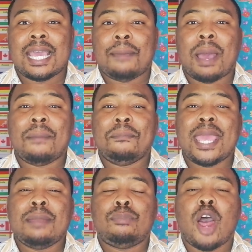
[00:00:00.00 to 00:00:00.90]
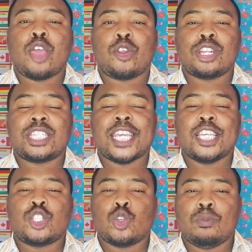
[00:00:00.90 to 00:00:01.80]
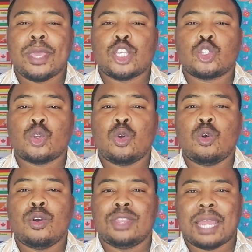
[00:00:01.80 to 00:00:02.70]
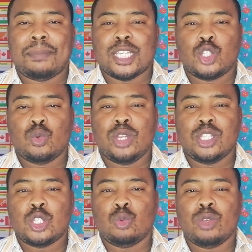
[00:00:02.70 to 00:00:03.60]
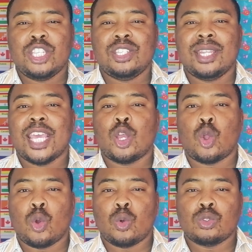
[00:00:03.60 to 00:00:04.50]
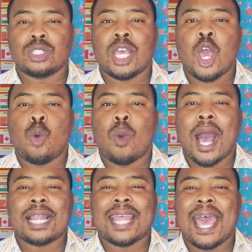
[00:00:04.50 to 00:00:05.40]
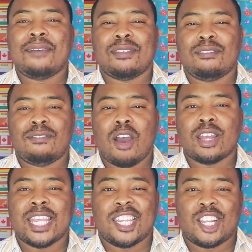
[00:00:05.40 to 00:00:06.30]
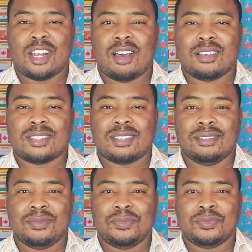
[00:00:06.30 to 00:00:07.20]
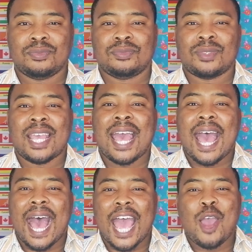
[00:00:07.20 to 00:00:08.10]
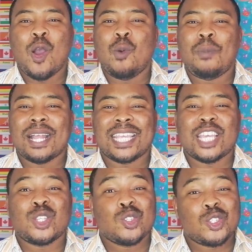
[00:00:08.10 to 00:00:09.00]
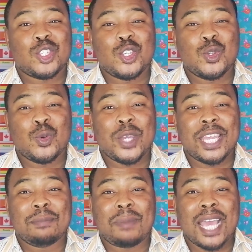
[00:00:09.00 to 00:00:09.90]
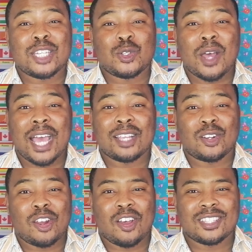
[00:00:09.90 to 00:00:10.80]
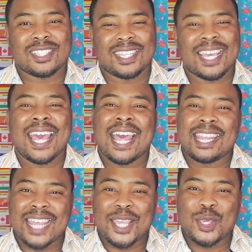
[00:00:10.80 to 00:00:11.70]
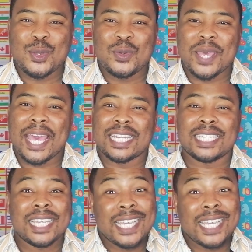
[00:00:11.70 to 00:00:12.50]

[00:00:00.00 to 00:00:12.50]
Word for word: my main priority is to make sure that my students reach their goals while having fun in class. I hope I get to see you in my trial class. Thank you and